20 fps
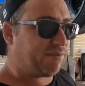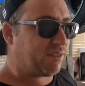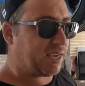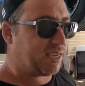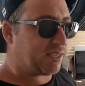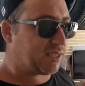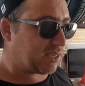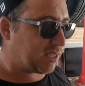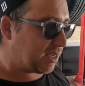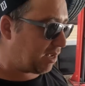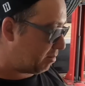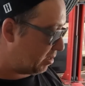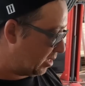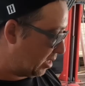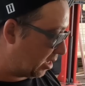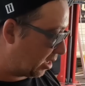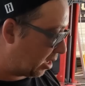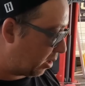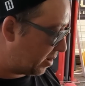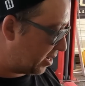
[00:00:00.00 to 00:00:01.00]
these are something
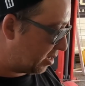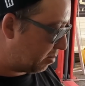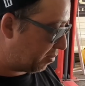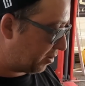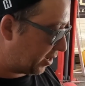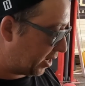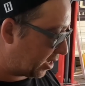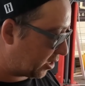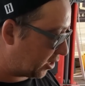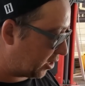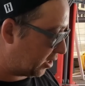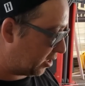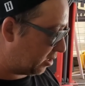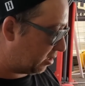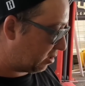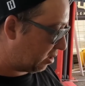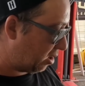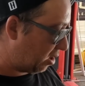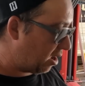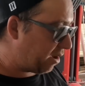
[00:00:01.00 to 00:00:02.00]
that are going in
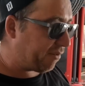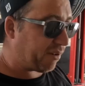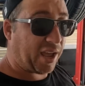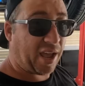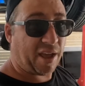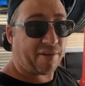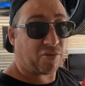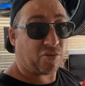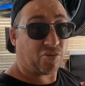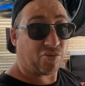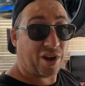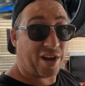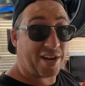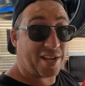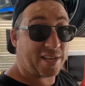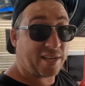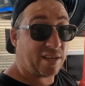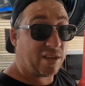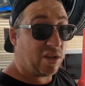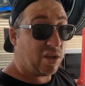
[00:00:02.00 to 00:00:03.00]
production, either have
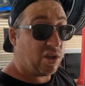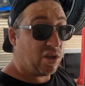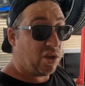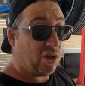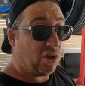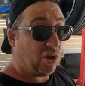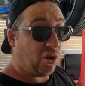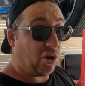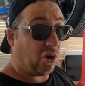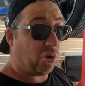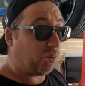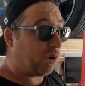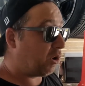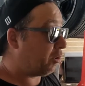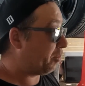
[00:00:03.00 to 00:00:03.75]
already or will